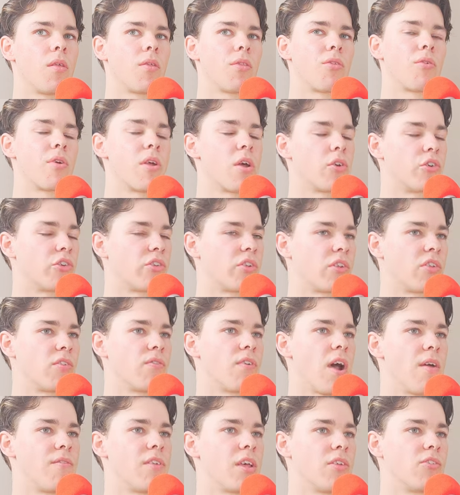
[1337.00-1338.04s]

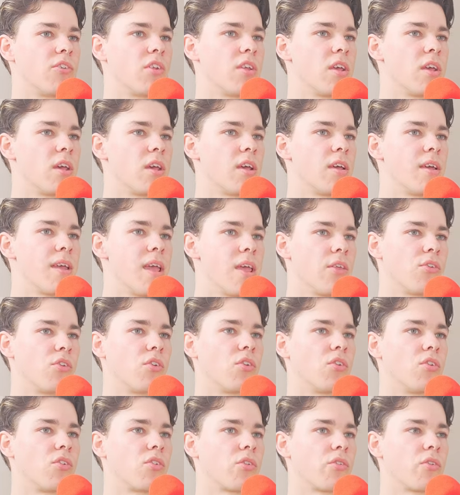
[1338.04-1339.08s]
365 days a year
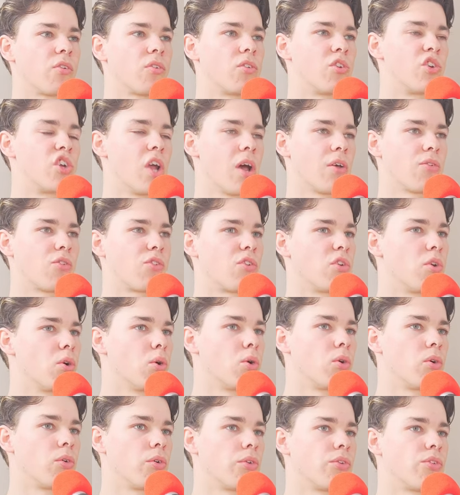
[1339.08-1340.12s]
isn't just
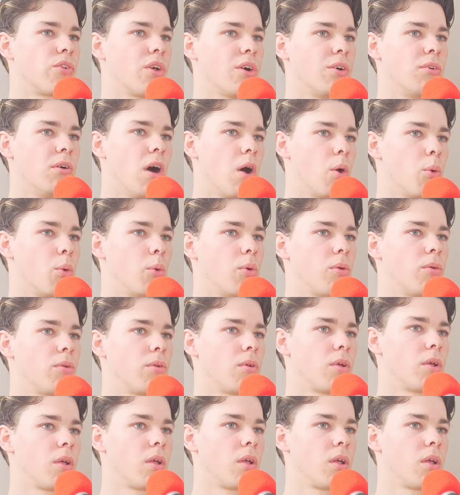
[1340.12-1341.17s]
yours alone
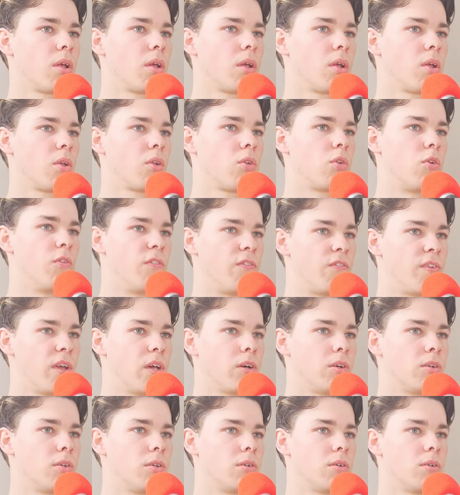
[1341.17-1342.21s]
to
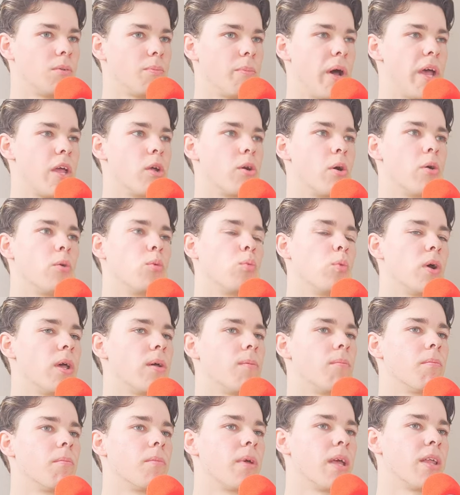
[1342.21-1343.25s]
fill by your own
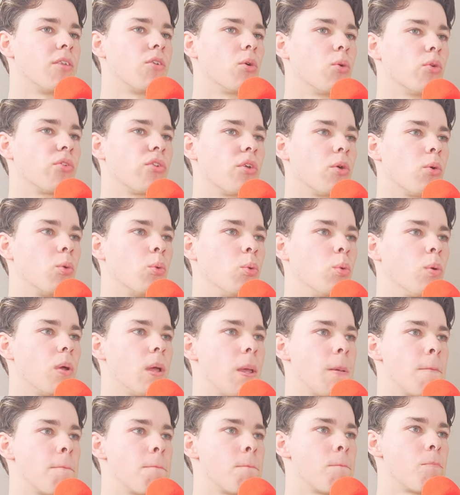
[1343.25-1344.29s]
whim. It's also...
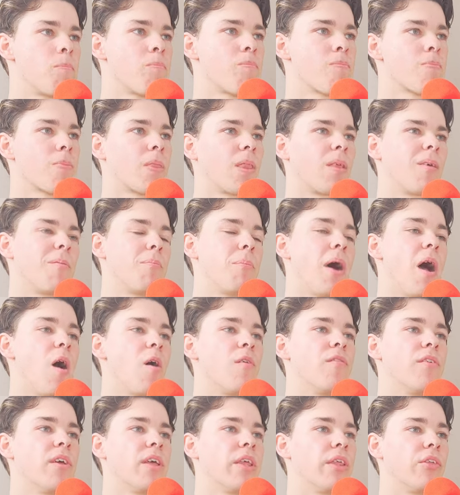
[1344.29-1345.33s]
part
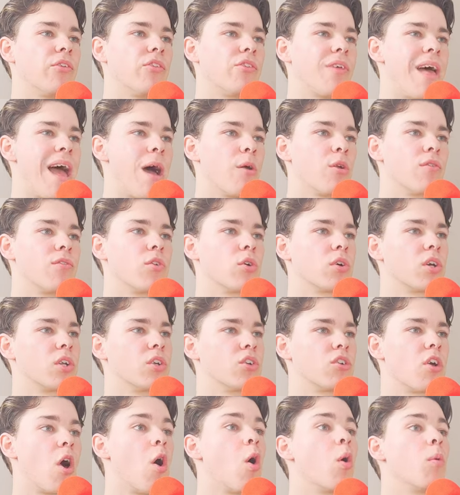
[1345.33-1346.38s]
of it is out of your
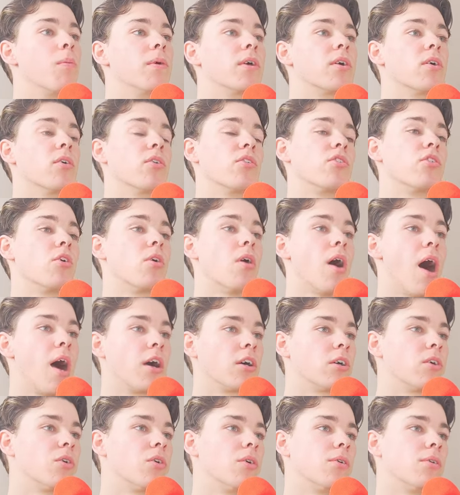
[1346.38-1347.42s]
control because your
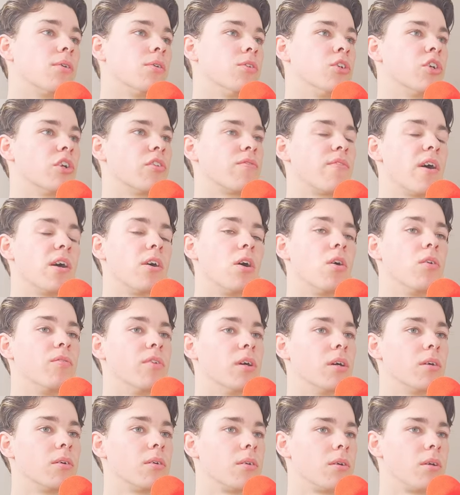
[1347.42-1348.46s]
uncle just fell
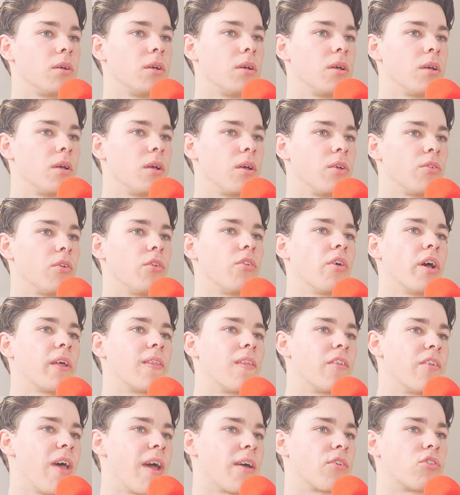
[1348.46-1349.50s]
over. So it's like
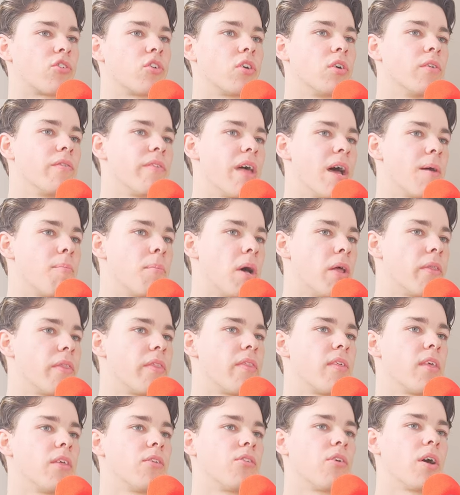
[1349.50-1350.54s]
the texture of that
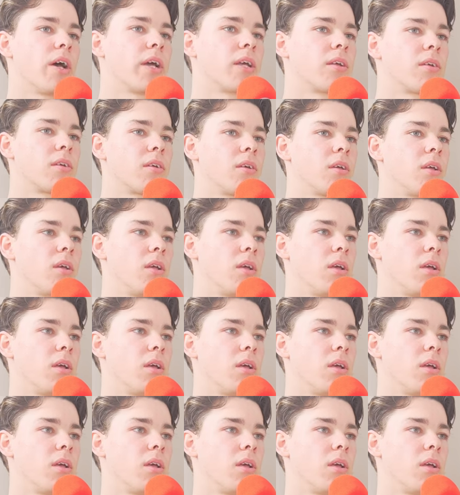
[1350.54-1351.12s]
month is like,